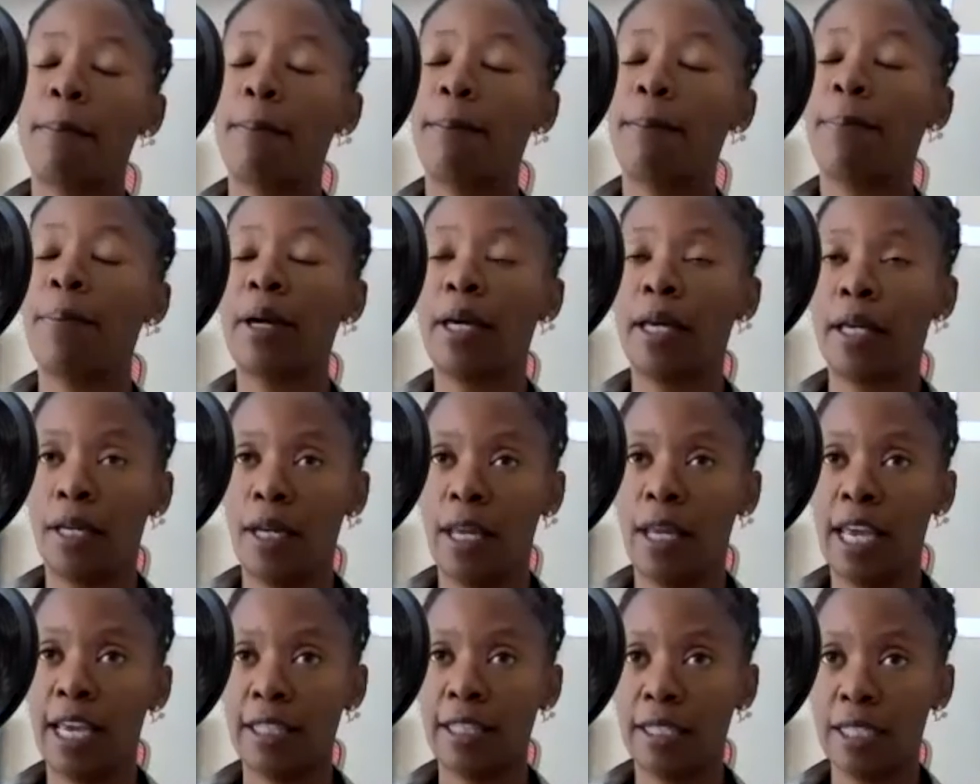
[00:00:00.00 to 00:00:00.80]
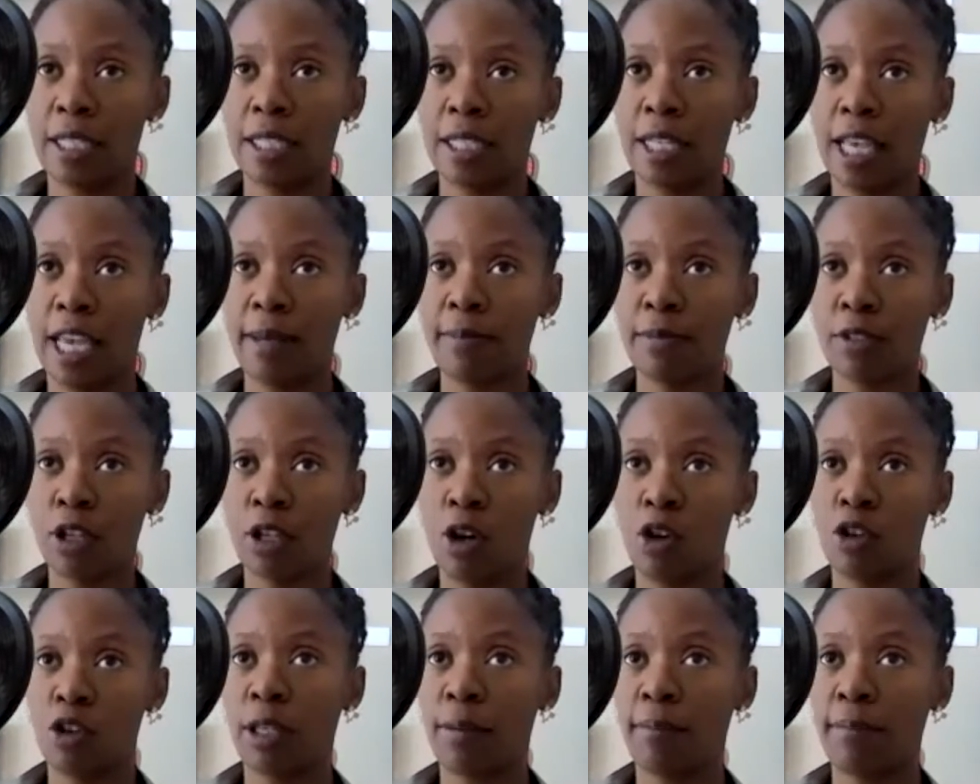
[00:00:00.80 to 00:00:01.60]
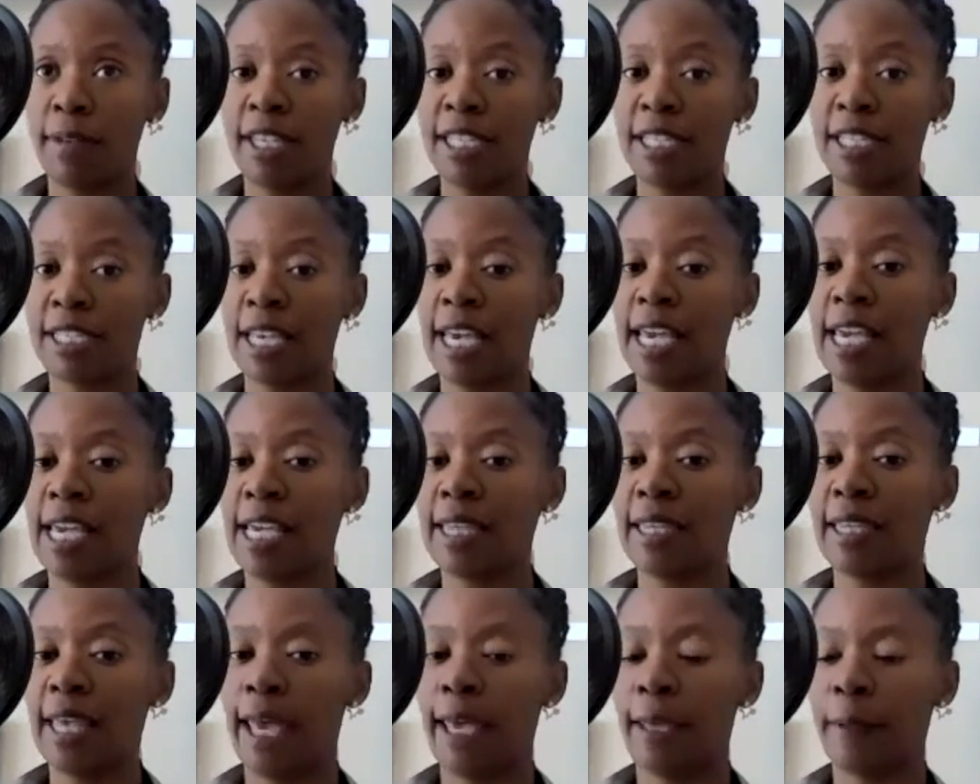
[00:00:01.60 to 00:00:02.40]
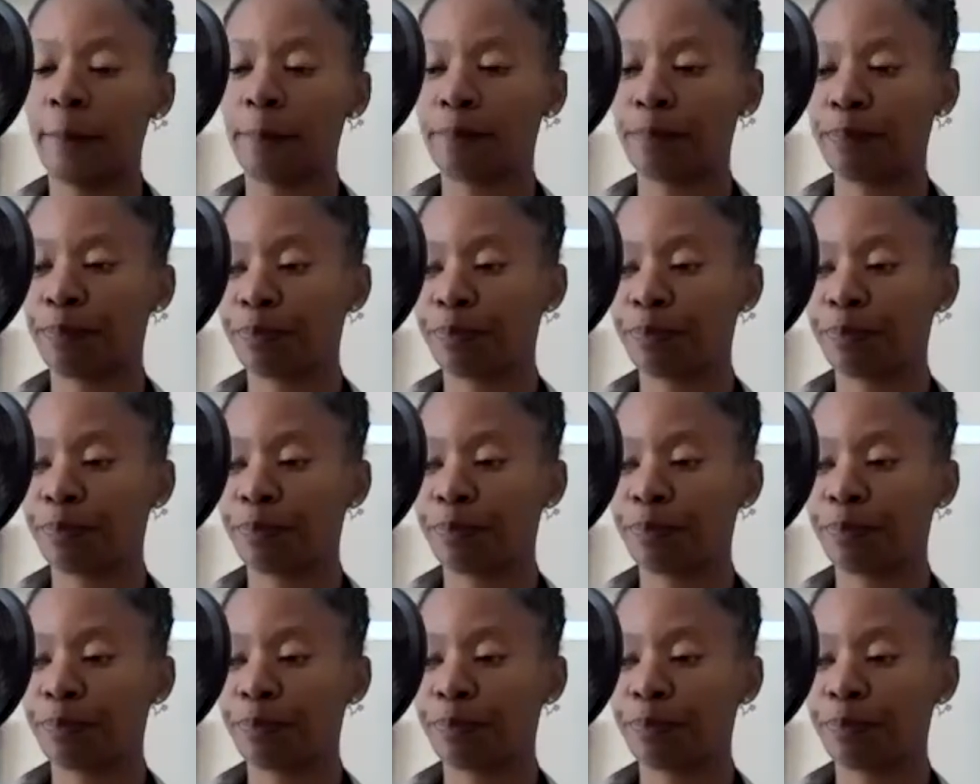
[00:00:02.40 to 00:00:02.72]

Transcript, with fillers: but at the same token, me saying that,